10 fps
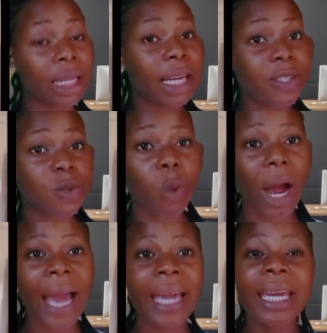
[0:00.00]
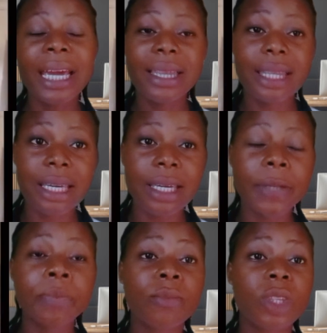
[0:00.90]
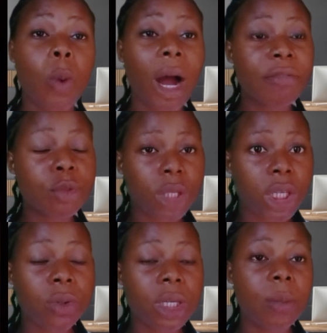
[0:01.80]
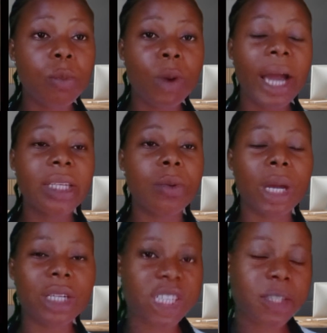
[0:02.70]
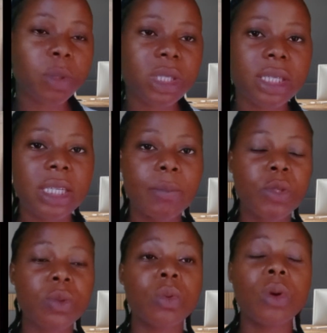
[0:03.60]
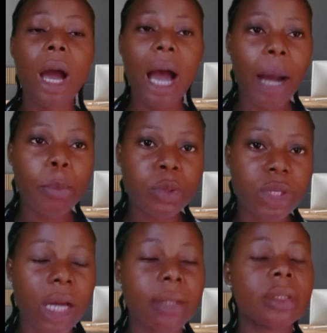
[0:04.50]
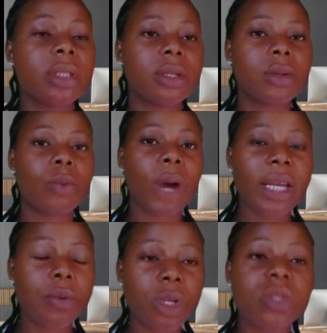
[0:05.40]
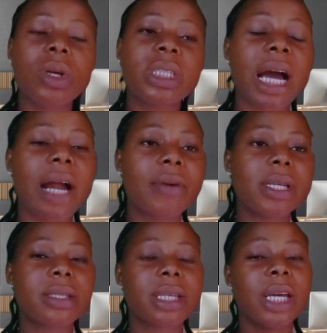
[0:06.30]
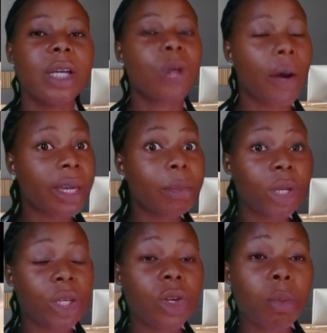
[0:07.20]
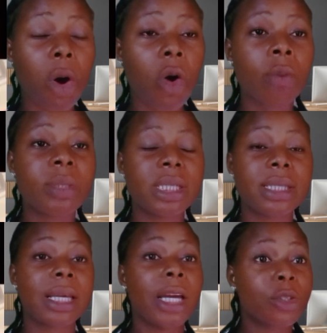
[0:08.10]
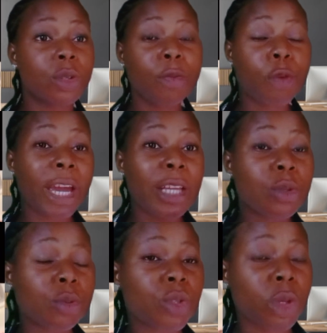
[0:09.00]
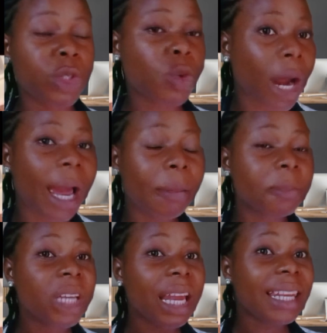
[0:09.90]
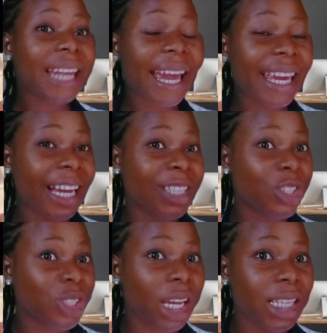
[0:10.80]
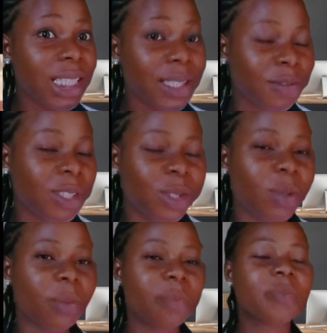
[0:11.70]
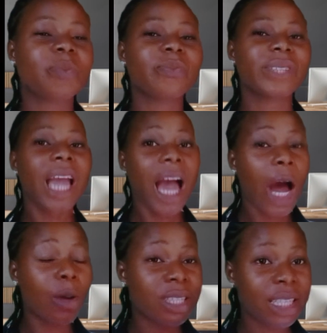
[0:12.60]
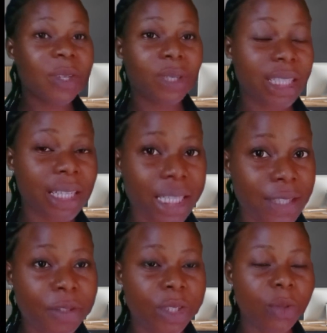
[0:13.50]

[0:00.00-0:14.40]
That is why they have to kill him, why they were transporting him to Abuja while he was under arrest. So I'll keep bringing you more updates. So don't forget to subscribe, like, and share this video. I'll see you on the next